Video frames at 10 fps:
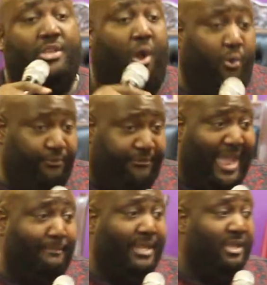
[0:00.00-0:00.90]
your own
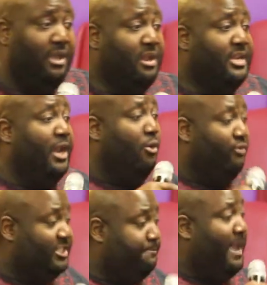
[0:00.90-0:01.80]
family, they
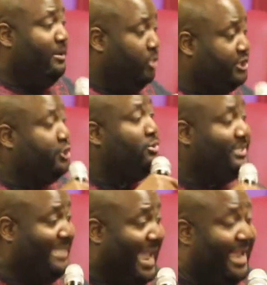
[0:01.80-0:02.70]
don't respect what you
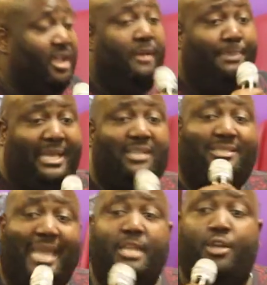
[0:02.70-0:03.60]
say because they